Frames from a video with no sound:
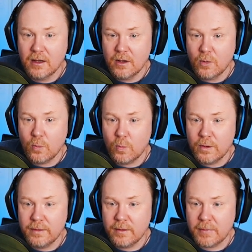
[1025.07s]

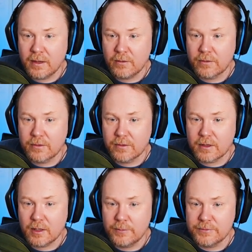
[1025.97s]
when the mouth
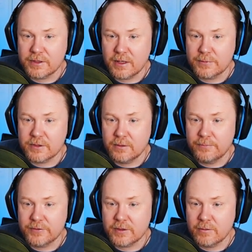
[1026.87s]
comes up, so
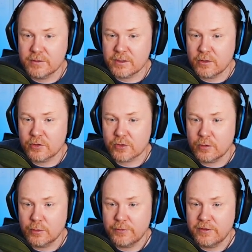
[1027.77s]
there is no
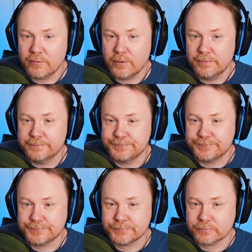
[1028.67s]
controller for this one.
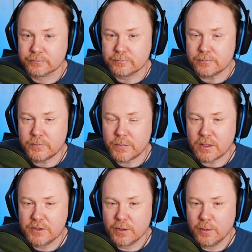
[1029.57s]

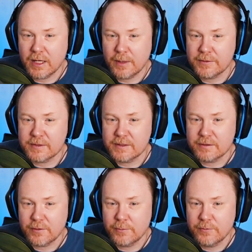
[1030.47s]
So what happens is if
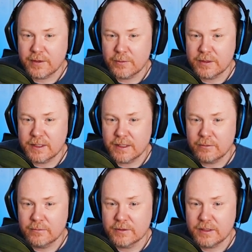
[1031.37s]
I move that one
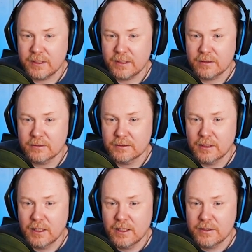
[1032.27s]
down to here,
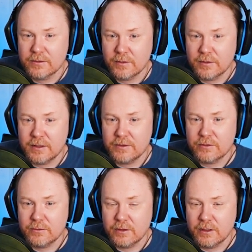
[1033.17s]
so we've got these
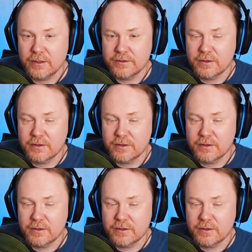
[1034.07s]
two guys,